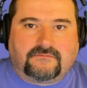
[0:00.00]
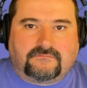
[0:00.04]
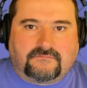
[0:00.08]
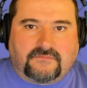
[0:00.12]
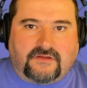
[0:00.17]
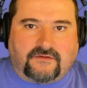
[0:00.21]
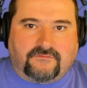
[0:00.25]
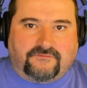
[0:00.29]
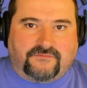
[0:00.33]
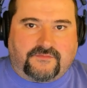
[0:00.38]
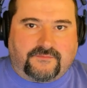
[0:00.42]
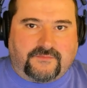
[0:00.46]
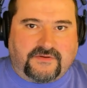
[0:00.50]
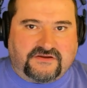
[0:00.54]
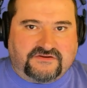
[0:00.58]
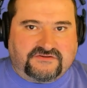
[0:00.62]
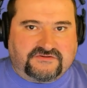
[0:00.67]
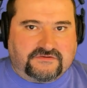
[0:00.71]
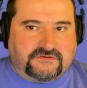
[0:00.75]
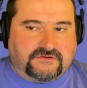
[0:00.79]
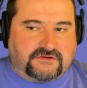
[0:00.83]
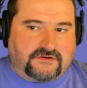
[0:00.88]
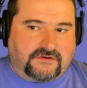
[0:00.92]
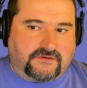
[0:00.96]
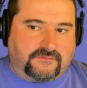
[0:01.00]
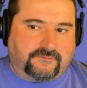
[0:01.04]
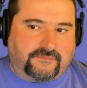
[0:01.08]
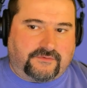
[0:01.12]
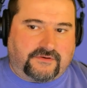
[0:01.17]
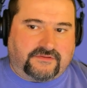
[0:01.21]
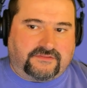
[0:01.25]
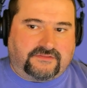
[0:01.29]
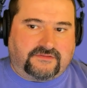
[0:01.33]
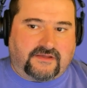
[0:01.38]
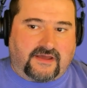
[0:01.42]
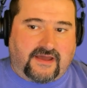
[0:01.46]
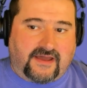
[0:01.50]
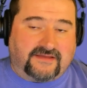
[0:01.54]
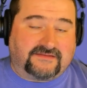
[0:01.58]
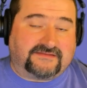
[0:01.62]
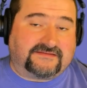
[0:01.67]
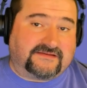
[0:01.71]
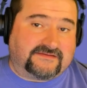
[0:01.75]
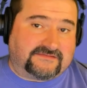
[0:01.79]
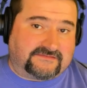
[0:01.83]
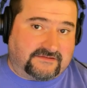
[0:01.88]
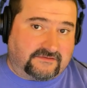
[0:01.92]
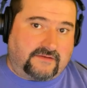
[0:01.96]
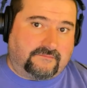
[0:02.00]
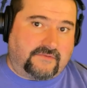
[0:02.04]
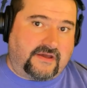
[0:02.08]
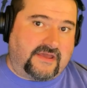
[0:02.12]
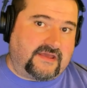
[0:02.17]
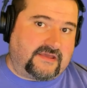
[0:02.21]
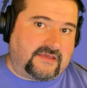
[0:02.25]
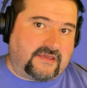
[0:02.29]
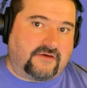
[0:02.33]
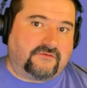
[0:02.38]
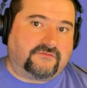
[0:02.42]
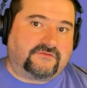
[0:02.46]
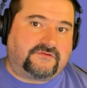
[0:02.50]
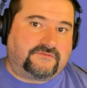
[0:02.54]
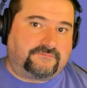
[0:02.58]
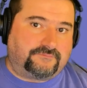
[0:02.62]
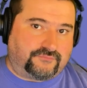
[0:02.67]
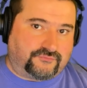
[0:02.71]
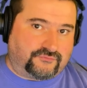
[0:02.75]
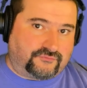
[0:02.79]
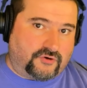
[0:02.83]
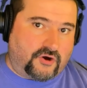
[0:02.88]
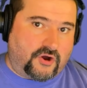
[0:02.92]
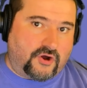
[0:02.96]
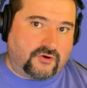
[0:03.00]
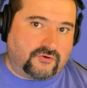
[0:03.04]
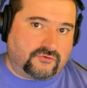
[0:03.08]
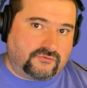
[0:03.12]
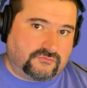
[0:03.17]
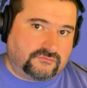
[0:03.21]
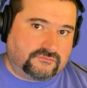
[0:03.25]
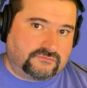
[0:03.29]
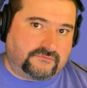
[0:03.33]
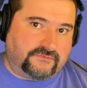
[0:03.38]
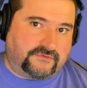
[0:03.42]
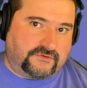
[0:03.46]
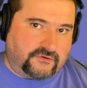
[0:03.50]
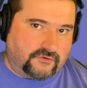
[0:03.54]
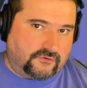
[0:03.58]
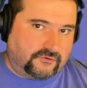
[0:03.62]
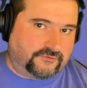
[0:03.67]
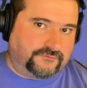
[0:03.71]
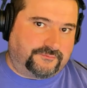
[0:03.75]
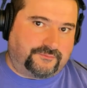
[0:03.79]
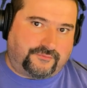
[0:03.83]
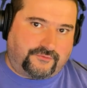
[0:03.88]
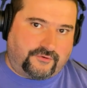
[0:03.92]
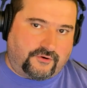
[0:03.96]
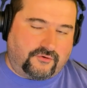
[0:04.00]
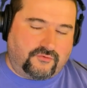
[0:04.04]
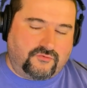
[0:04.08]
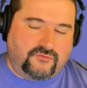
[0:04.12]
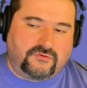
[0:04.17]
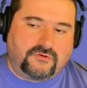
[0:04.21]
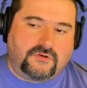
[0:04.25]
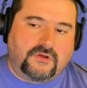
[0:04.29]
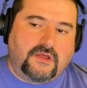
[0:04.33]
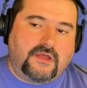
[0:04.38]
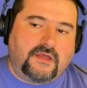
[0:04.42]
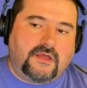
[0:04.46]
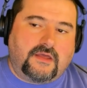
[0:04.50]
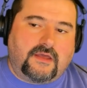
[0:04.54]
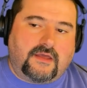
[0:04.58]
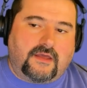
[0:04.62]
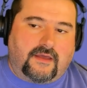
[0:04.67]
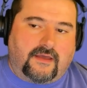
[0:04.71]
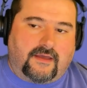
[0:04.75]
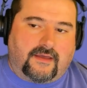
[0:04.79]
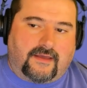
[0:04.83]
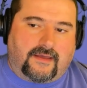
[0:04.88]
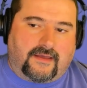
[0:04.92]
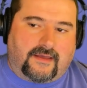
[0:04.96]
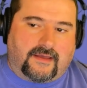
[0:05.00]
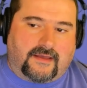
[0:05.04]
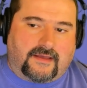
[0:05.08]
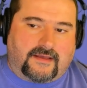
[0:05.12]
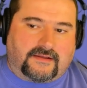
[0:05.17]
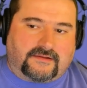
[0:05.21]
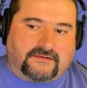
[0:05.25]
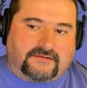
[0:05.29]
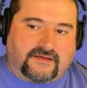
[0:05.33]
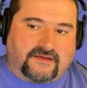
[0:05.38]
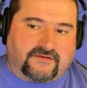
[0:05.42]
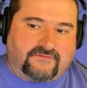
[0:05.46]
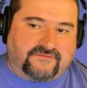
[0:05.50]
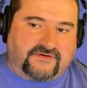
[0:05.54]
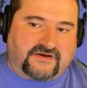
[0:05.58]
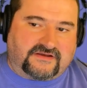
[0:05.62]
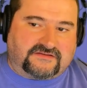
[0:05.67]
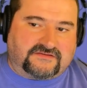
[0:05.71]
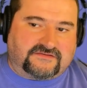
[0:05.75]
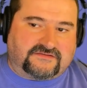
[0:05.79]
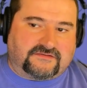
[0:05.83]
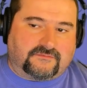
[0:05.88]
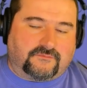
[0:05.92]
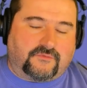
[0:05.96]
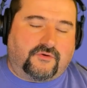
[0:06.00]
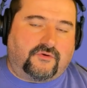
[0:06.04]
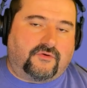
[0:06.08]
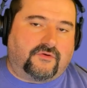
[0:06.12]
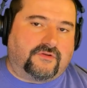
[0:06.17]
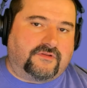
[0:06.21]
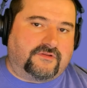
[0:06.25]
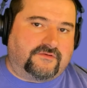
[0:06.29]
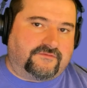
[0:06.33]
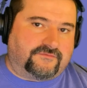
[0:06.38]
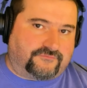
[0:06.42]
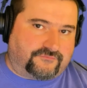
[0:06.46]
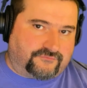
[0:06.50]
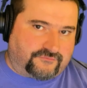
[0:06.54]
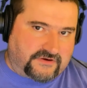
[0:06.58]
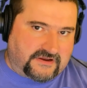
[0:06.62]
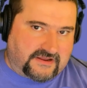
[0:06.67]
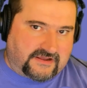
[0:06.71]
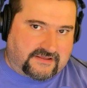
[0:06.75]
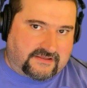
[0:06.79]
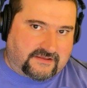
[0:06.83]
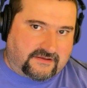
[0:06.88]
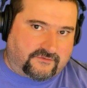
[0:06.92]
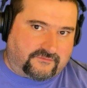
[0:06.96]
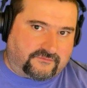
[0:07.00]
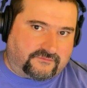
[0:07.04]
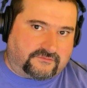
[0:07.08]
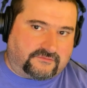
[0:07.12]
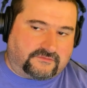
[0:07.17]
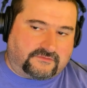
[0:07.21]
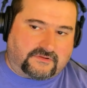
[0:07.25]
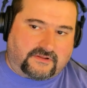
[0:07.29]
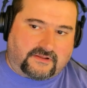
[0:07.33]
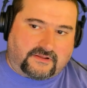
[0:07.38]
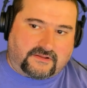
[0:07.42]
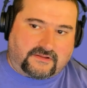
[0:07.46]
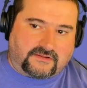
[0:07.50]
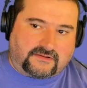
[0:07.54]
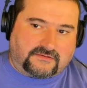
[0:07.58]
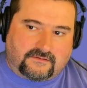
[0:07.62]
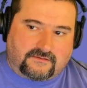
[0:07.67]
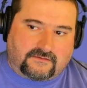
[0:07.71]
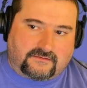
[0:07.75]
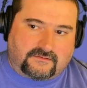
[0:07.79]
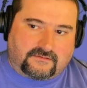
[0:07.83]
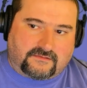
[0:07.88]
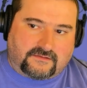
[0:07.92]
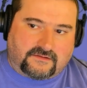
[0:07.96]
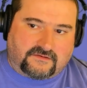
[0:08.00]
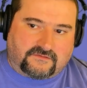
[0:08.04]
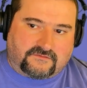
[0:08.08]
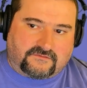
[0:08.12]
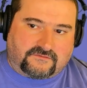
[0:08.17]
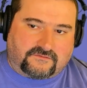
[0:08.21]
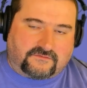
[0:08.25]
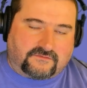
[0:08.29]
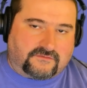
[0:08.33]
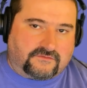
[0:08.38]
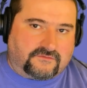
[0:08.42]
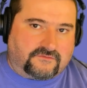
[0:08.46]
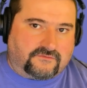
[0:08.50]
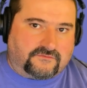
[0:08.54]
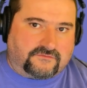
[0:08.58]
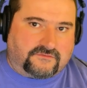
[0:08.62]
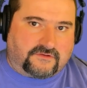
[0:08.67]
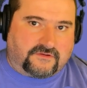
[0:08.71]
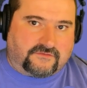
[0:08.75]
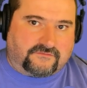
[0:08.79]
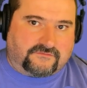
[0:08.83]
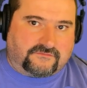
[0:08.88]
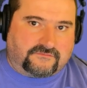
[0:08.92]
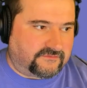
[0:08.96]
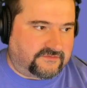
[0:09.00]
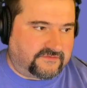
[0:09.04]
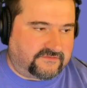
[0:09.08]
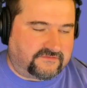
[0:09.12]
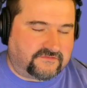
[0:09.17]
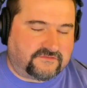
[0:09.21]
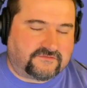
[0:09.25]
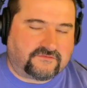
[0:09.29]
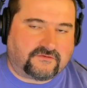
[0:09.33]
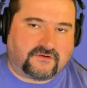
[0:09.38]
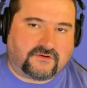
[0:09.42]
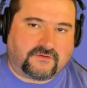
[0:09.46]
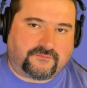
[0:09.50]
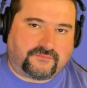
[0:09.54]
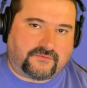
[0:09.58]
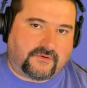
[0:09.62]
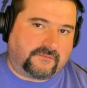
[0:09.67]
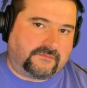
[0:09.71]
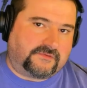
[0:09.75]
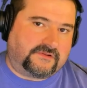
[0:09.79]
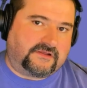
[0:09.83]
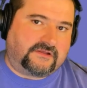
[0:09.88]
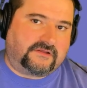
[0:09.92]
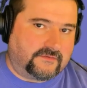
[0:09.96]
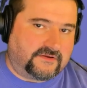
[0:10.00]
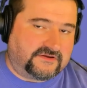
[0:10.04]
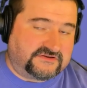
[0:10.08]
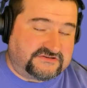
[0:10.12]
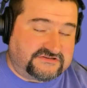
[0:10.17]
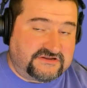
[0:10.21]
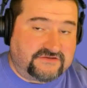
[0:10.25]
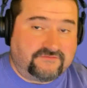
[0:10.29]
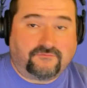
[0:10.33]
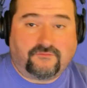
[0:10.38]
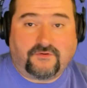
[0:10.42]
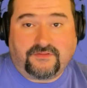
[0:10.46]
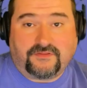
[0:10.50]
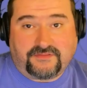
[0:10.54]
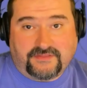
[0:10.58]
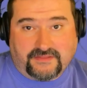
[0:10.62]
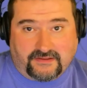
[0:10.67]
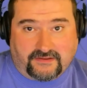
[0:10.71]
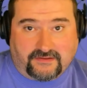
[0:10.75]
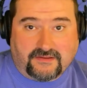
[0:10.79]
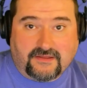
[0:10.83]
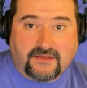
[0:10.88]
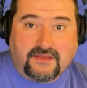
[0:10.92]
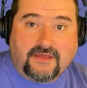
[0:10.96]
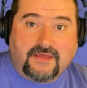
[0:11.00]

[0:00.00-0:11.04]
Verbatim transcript: information here, but I tested my account is pro, the old pro, and I invited someone on the free account and they just couldn't do stuff. This is going to probably achieve one thing